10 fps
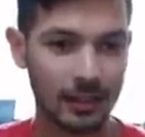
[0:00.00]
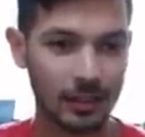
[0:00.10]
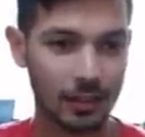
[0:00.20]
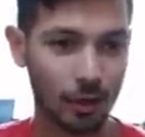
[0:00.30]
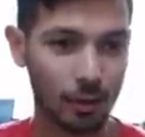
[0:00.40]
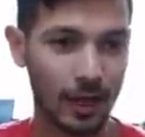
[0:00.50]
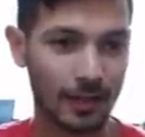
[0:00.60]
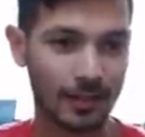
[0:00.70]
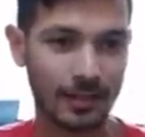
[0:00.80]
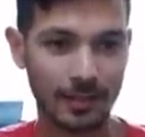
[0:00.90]
So
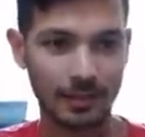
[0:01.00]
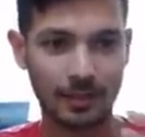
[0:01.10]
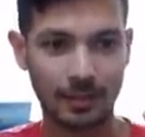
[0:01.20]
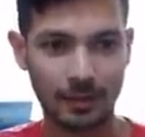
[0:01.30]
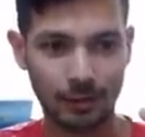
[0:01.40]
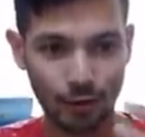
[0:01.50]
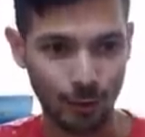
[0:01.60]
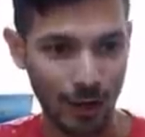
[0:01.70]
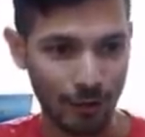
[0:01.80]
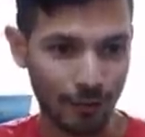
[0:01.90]
that's
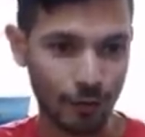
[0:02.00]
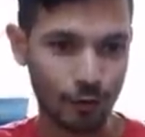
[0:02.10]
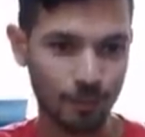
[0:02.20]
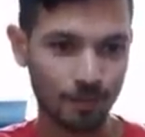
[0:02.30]
top line revenue.